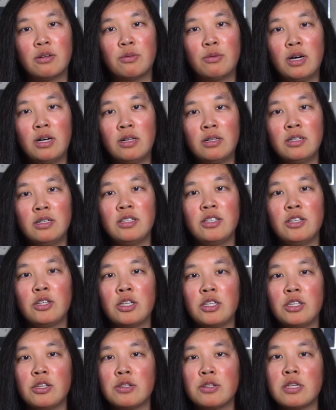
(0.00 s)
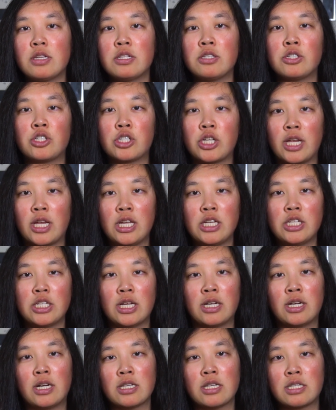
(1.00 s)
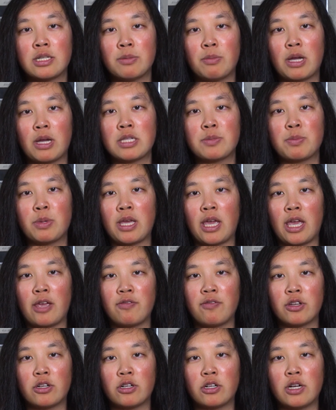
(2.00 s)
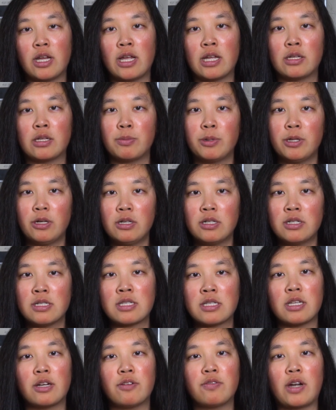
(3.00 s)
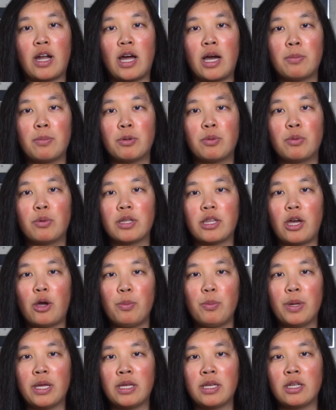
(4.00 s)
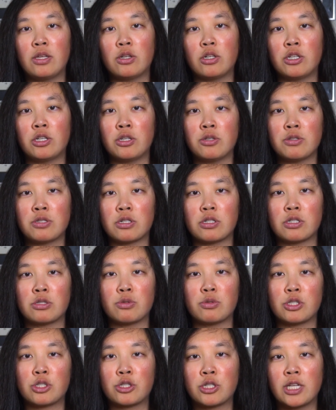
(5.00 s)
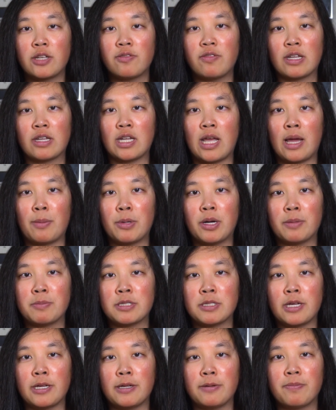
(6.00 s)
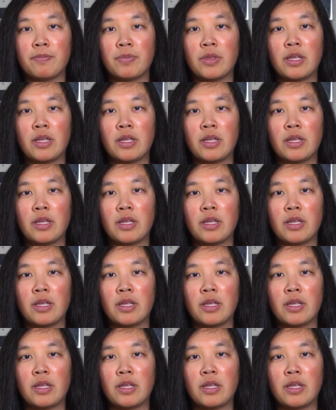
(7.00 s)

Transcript: Well, you can use it to change and customize behavior and appearance of your app without making your users retrieve an app update.